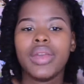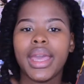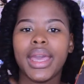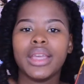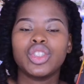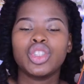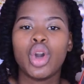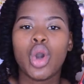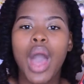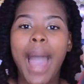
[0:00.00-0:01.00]
Okay, so
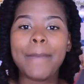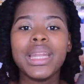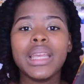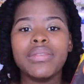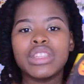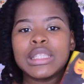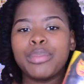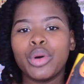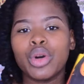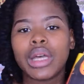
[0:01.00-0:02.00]
I'm gonna give this
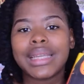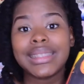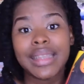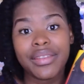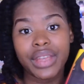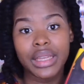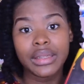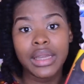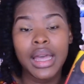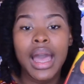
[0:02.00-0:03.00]
book a 7
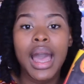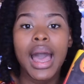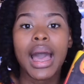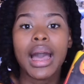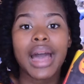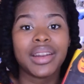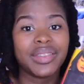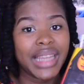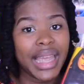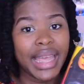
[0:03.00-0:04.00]
out of
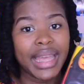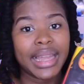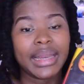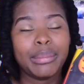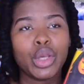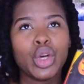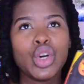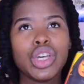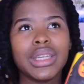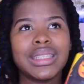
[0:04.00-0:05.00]
10,
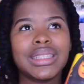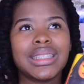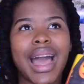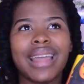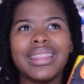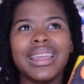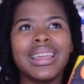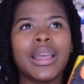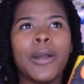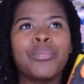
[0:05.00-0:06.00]
because I think